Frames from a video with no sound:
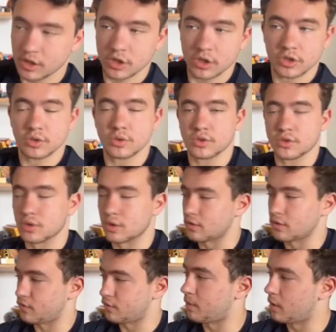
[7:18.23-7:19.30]
to solve
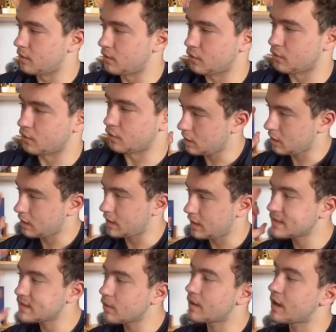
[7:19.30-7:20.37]
pawn to... Is there
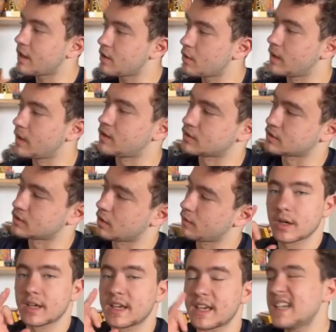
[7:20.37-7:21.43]
another way to solve
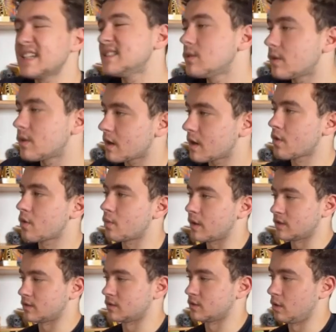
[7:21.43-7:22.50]

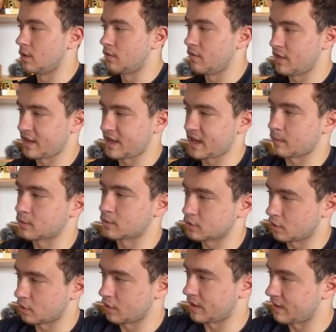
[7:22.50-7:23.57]
the capture on
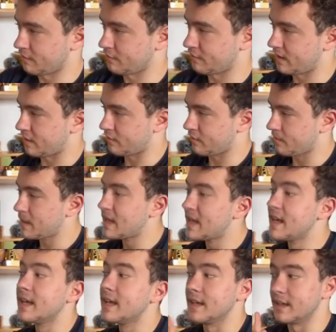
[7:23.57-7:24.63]
e5?
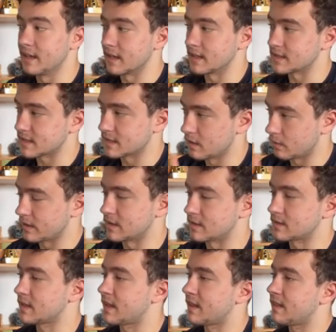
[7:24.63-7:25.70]
Yes, there is,
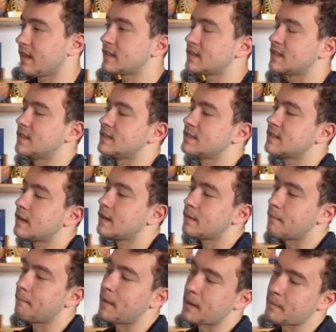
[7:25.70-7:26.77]
and that is
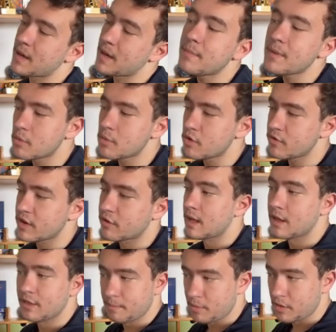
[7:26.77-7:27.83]
by maybe moving for the
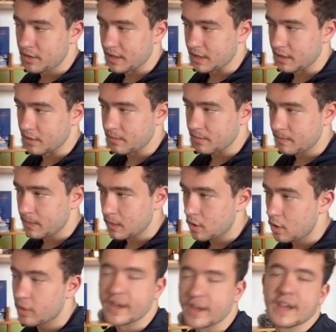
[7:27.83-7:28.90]
pawn in here. Okay,
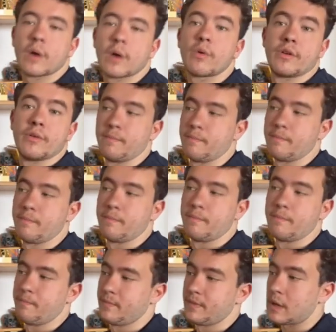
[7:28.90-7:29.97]
now we're
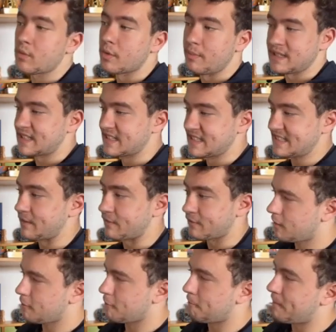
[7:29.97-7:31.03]
basically safe.
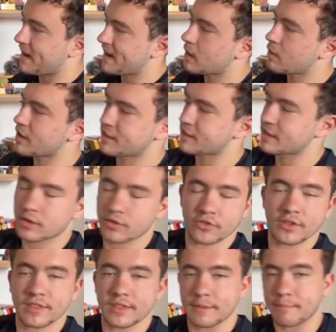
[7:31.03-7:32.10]
By now I think you see
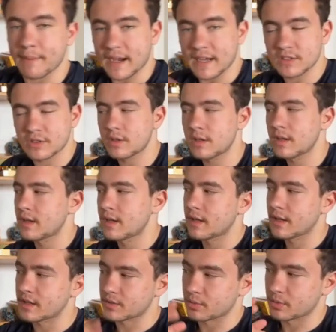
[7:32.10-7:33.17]
the pattern
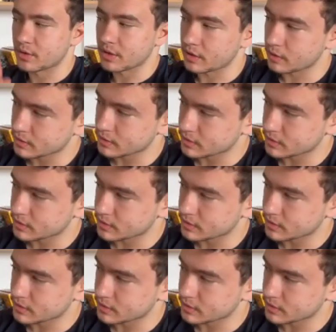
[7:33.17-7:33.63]
that we're going to use to